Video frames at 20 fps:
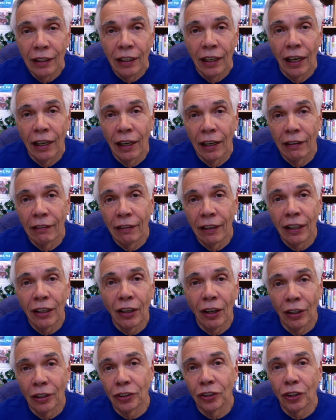And I think
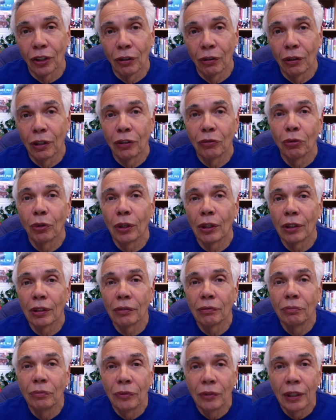also it
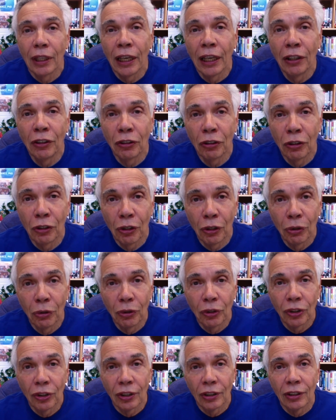will
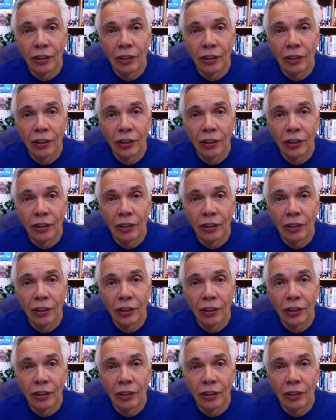introduce